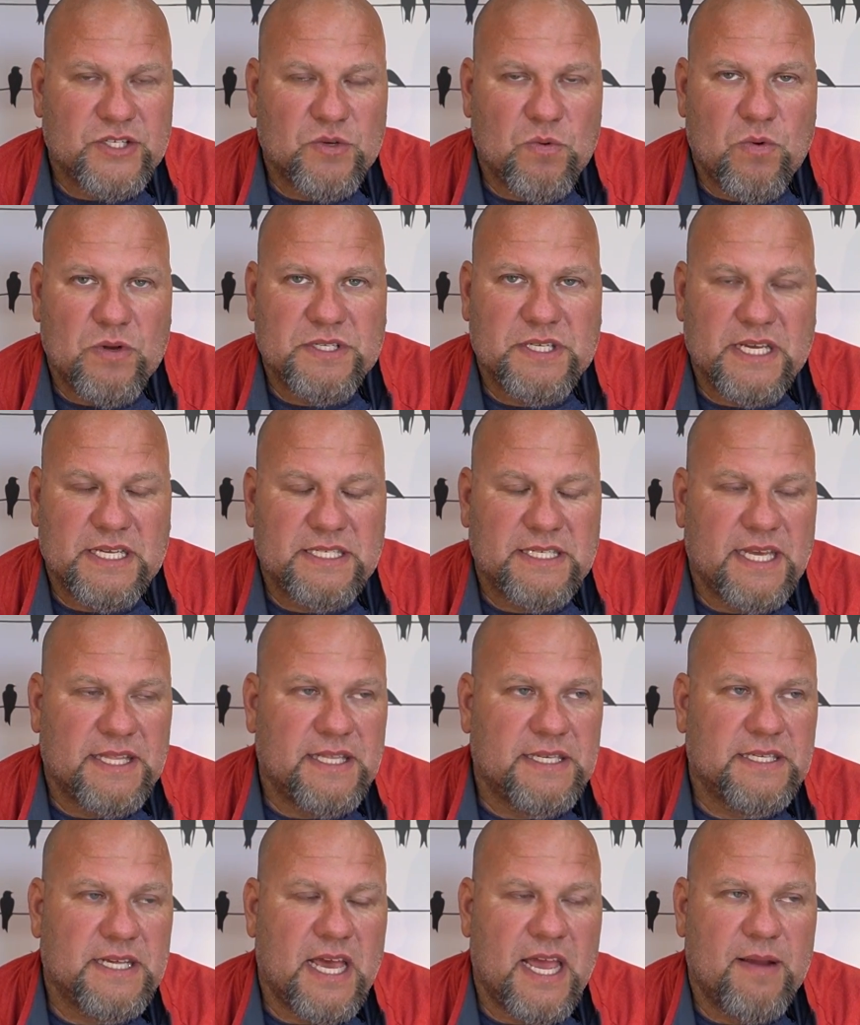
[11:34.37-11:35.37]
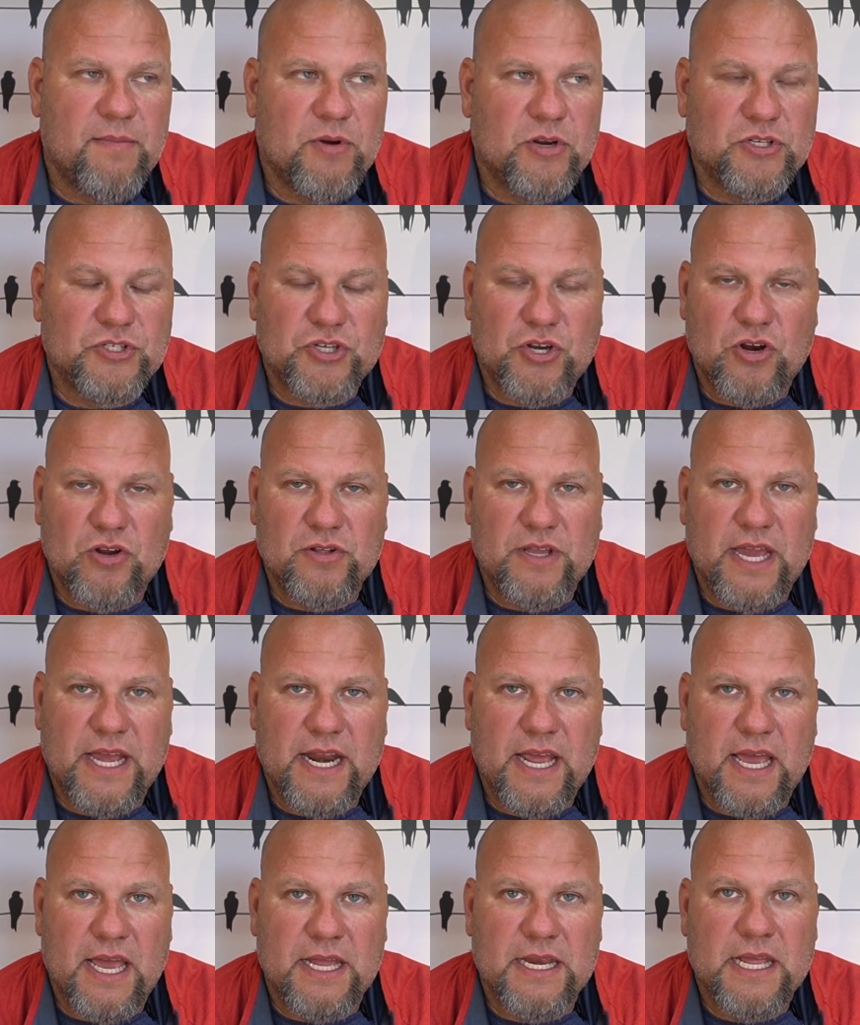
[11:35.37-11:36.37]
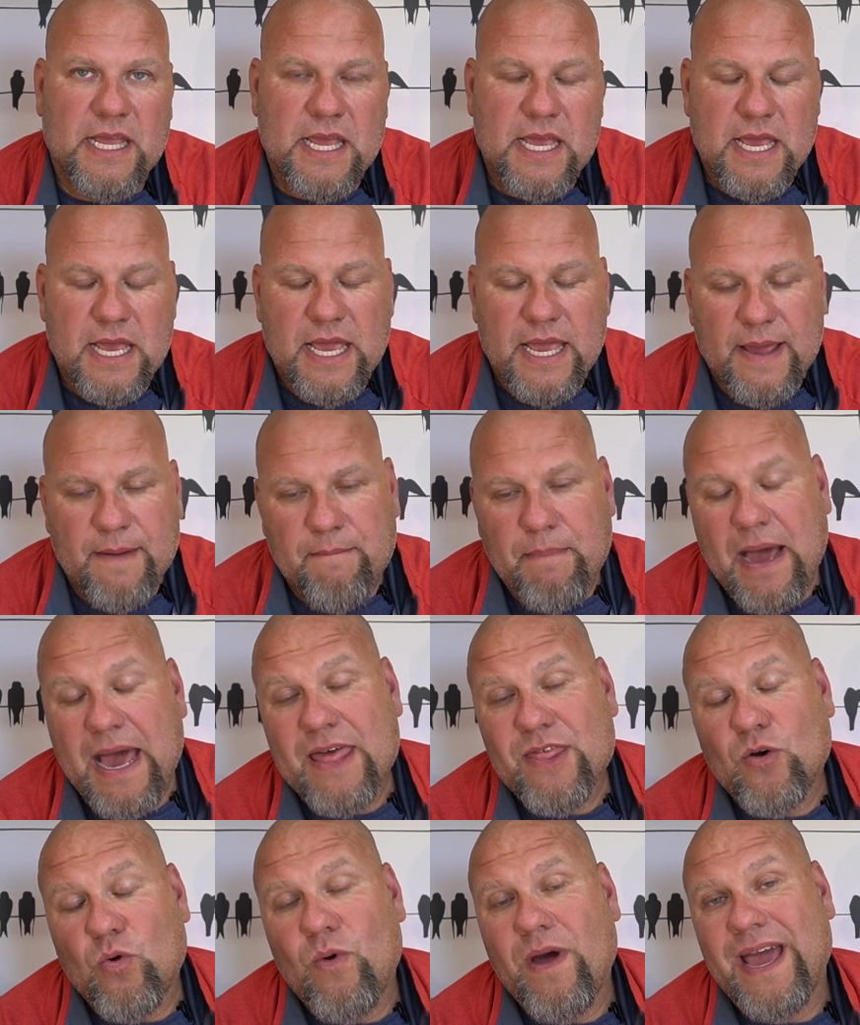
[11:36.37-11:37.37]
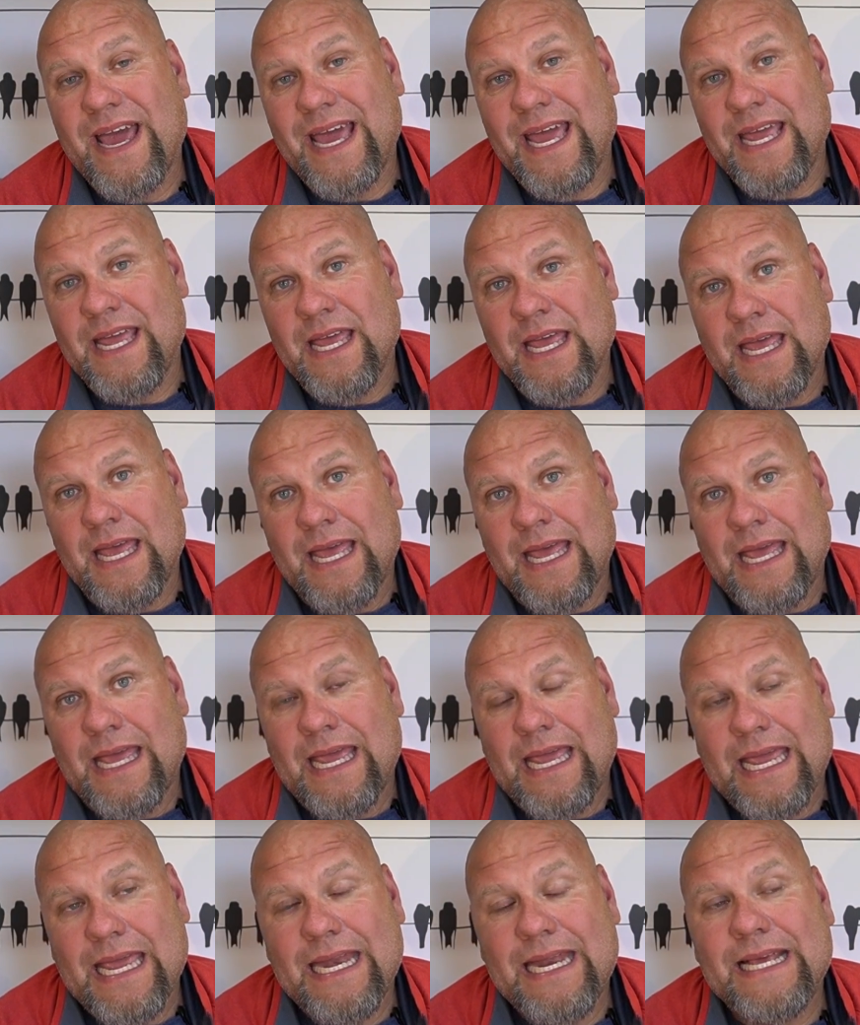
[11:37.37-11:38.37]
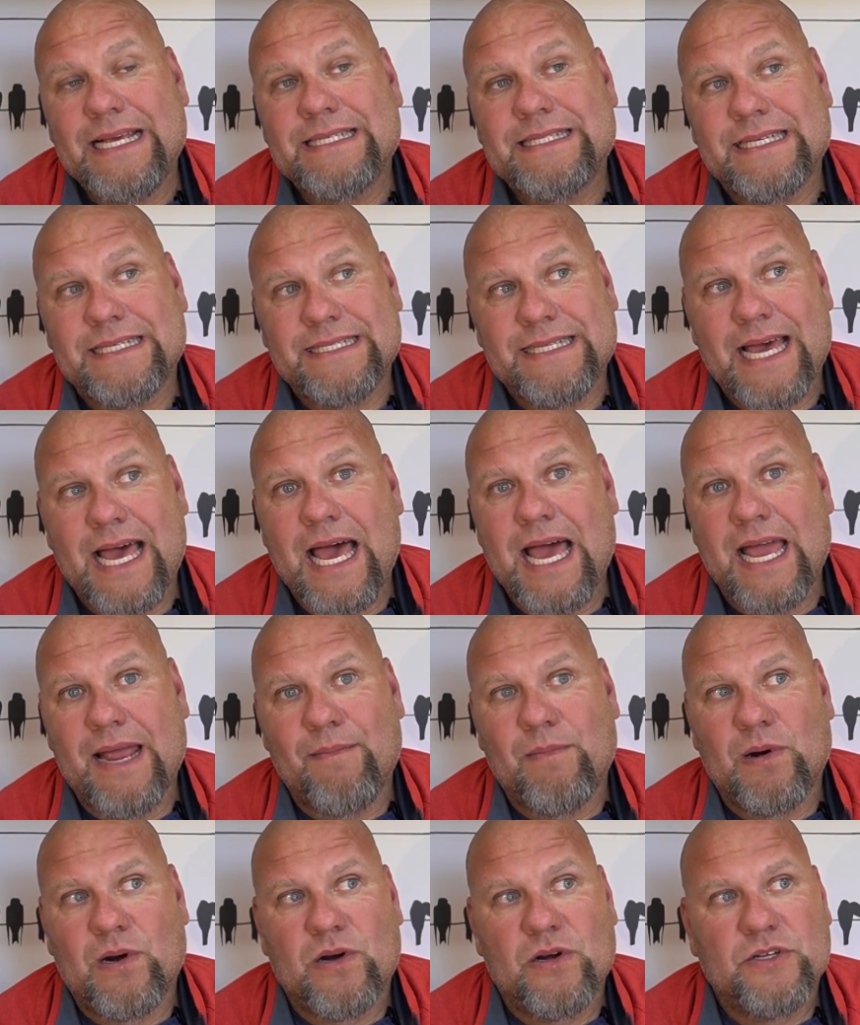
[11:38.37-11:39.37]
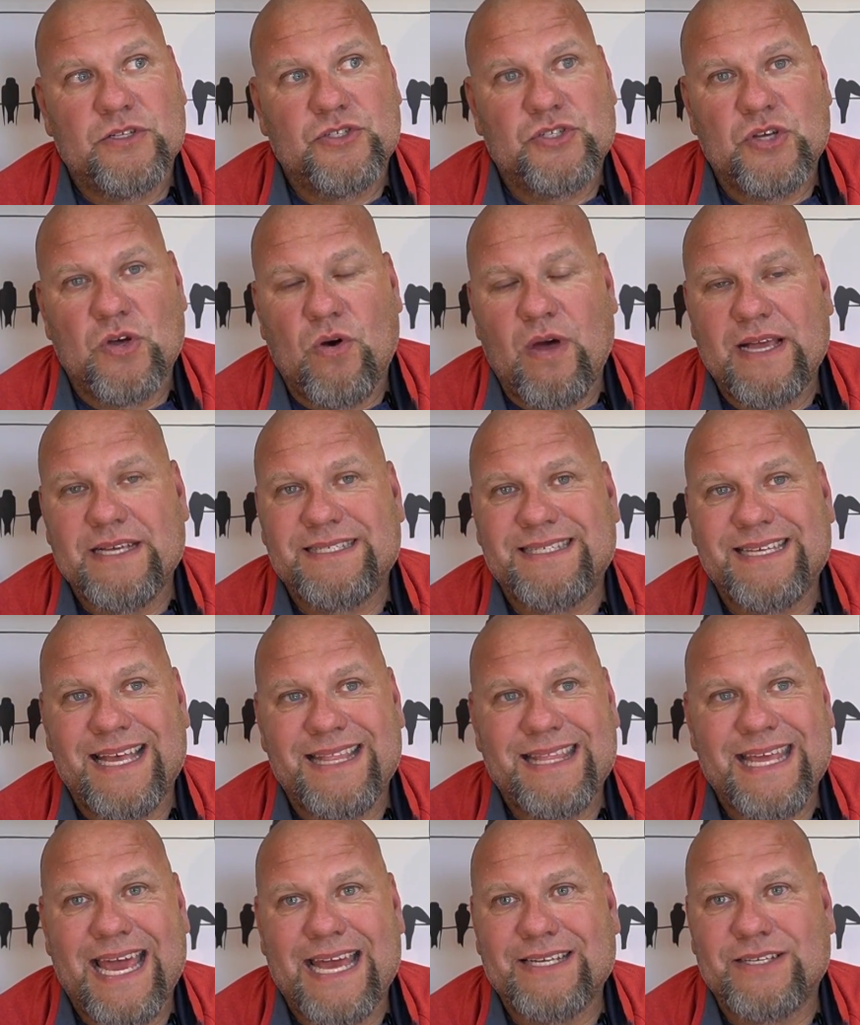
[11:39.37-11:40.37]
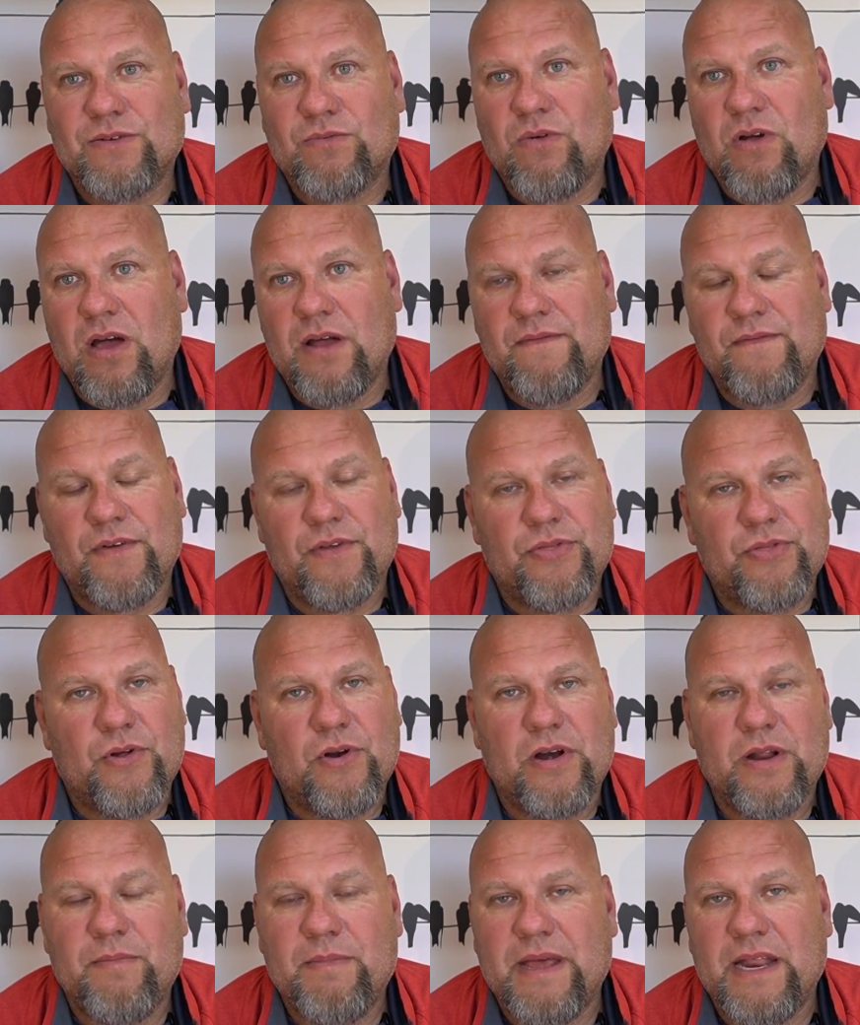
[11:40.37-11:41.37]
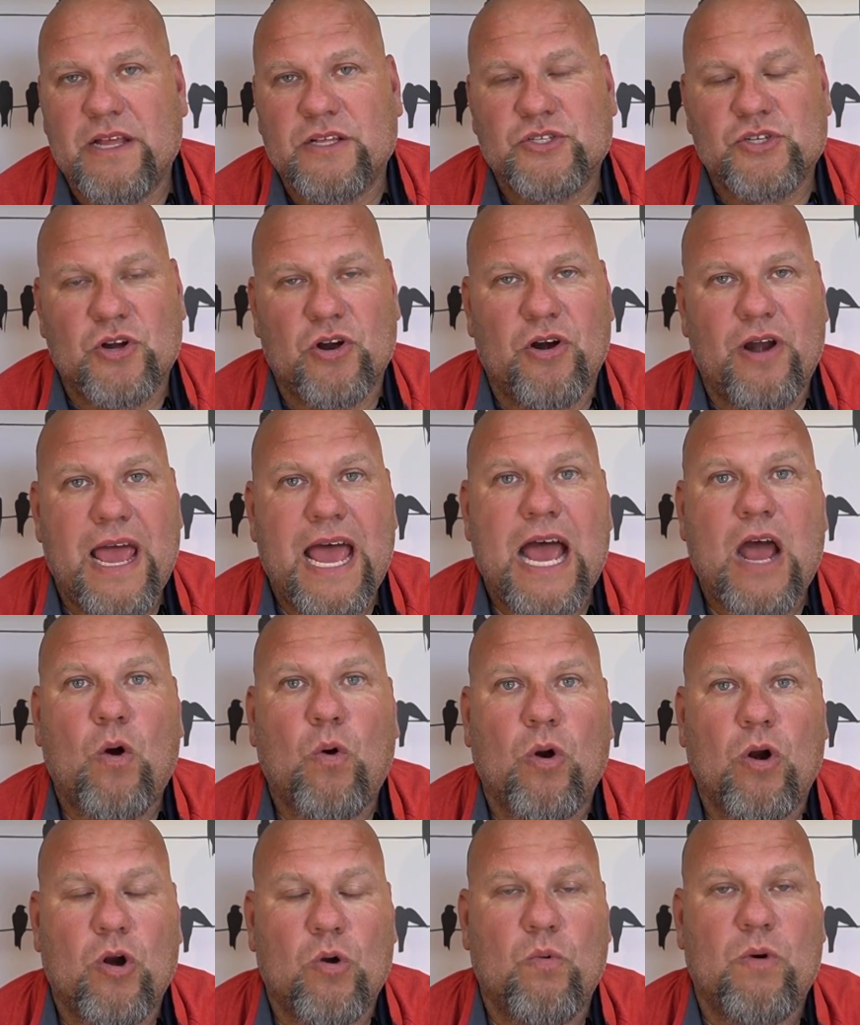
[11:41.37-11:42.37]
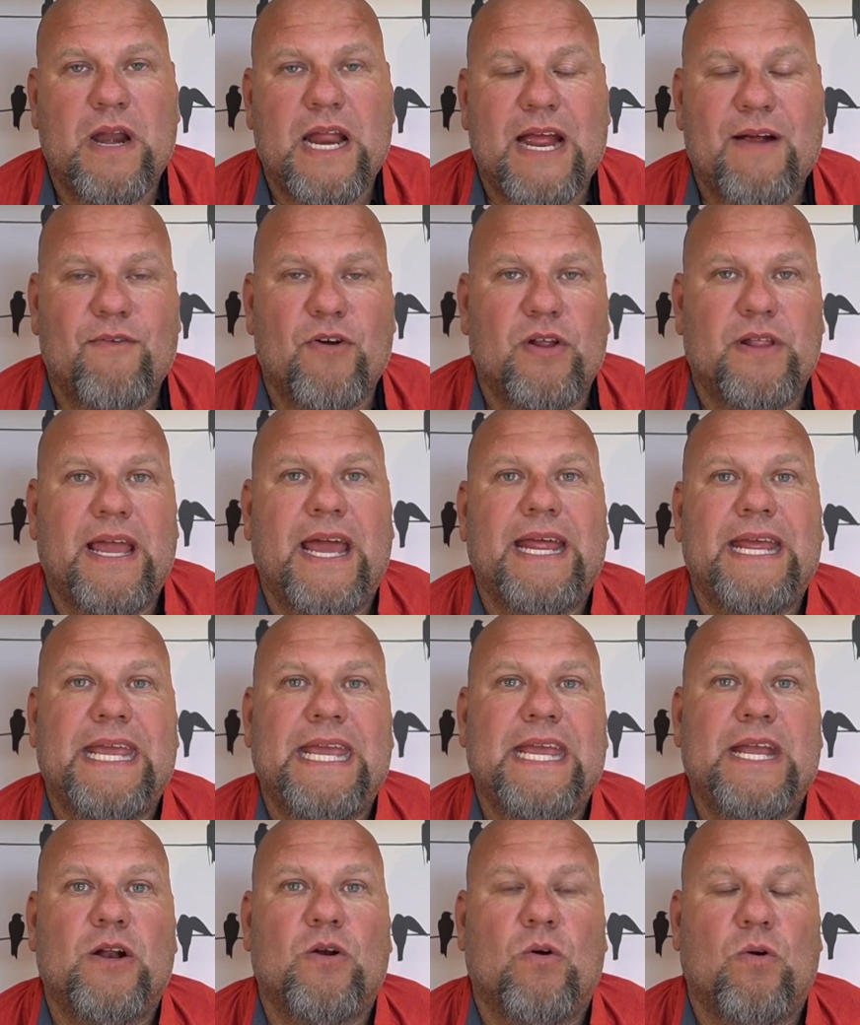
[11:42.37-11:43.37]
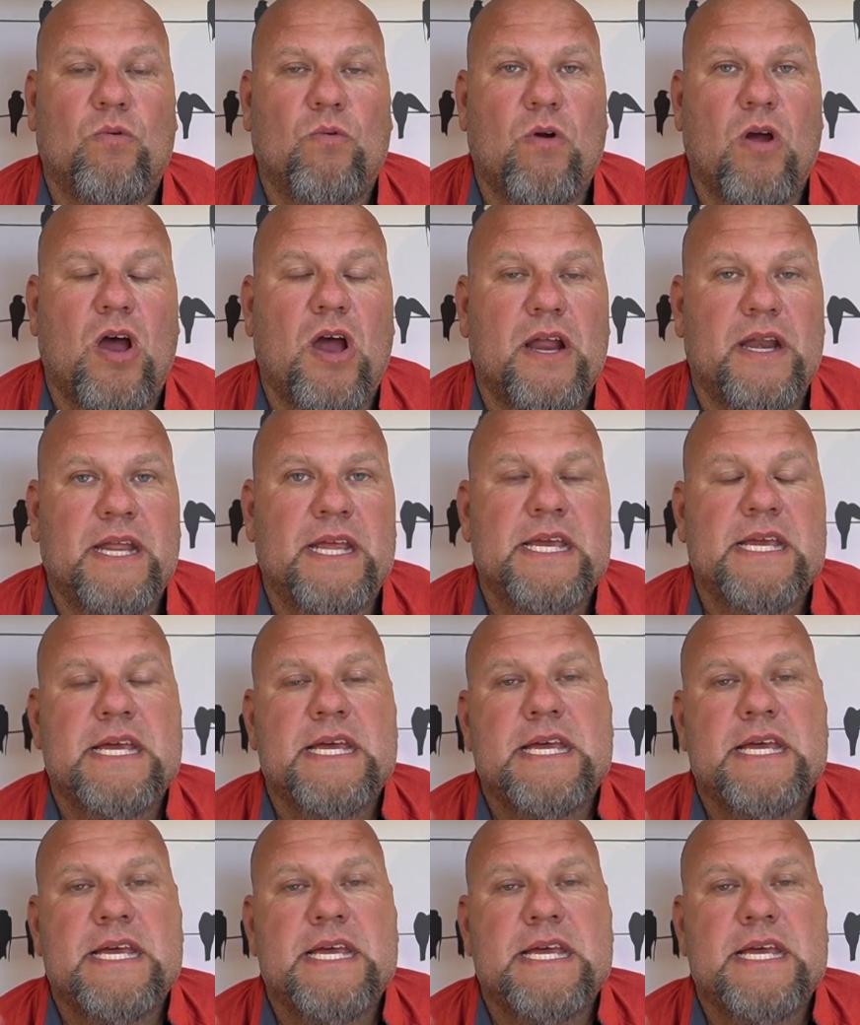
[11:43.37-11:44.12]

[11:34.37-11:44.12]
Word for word: So once I set the timer and turn that on, and by the way, it is a timer. And so I set that to run for thirty minutes or an hour or whatever, and that heater will run.